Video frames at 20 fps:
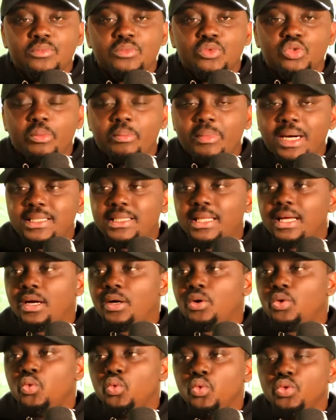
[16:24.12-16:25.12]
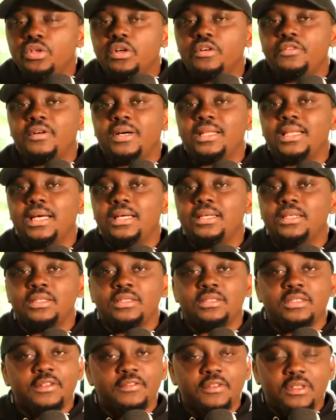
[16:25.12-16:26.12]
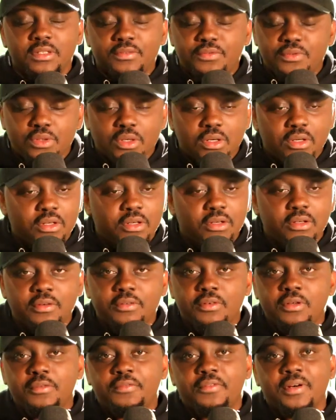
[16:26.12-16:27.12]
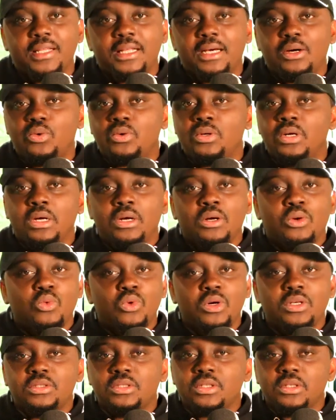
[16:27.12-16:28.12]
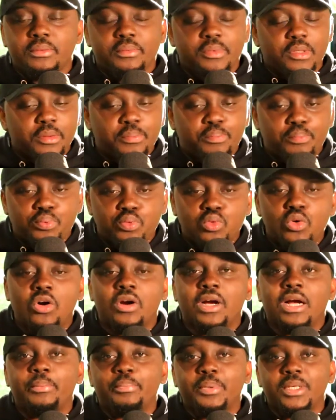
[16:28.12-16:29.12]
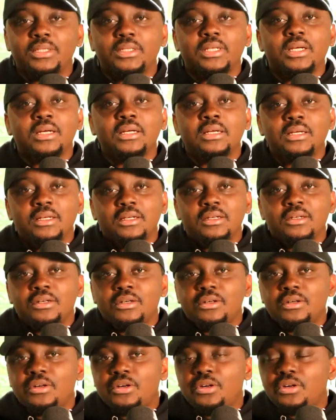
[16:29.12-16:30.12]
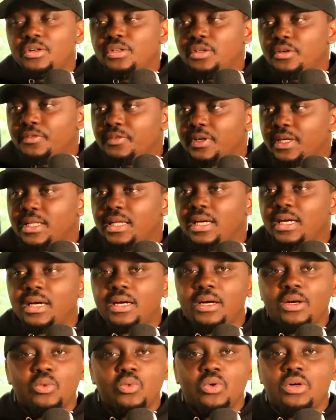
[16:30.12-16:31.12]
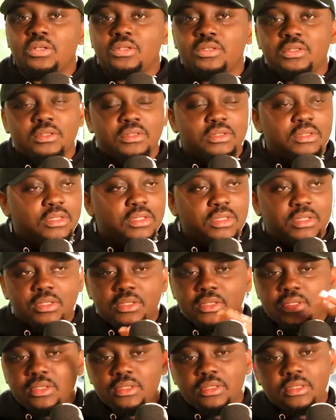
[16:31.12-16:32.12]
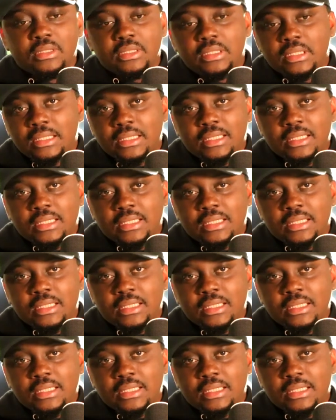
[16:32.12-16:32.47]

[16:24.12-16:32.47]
No matter who your father is, even if your father was a poor carpenter, or your father was the